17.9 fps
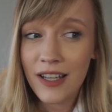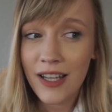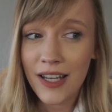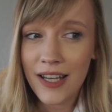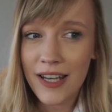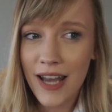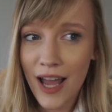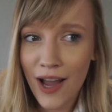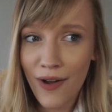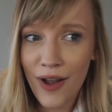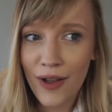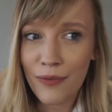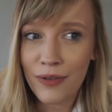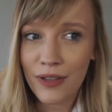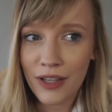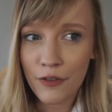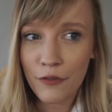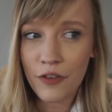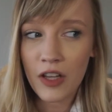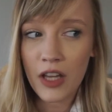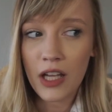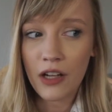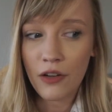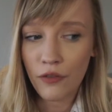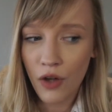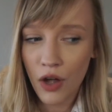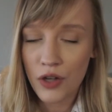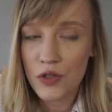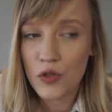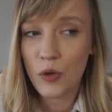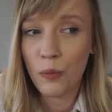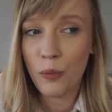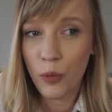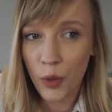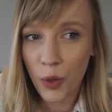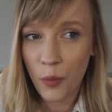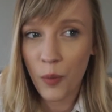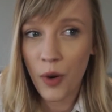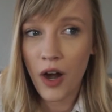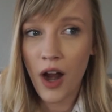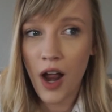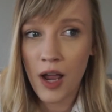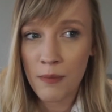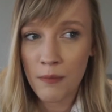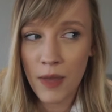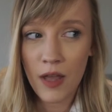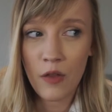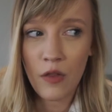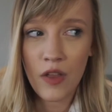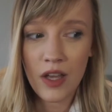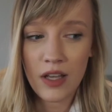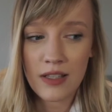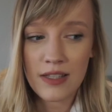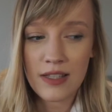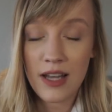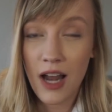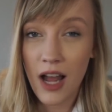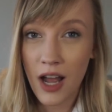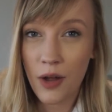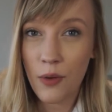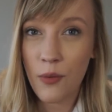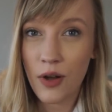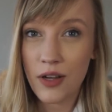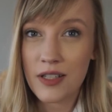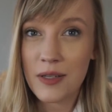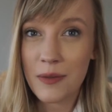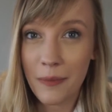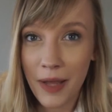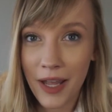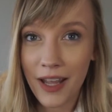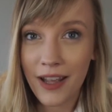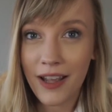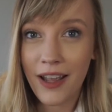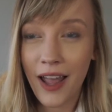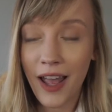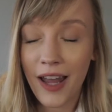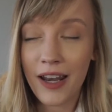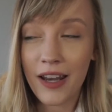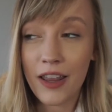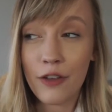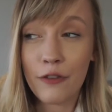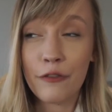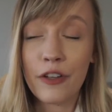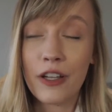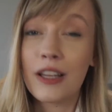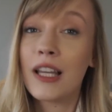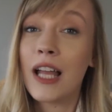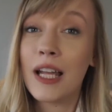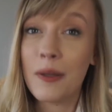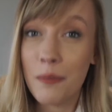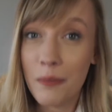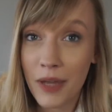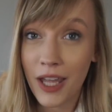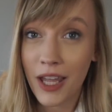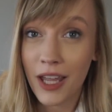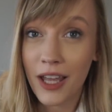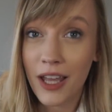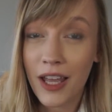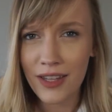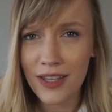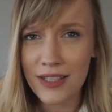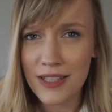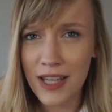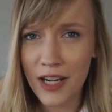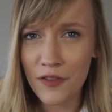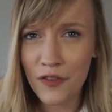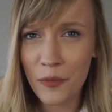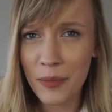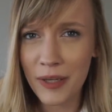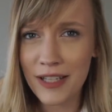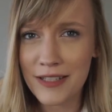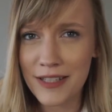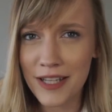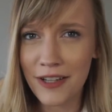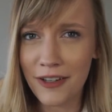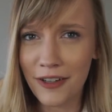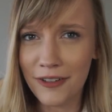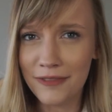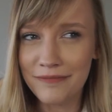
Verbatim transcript: now I really feel like I've gotten to a point where I make things that I want to make and they feel like me. It's kind of a big deal.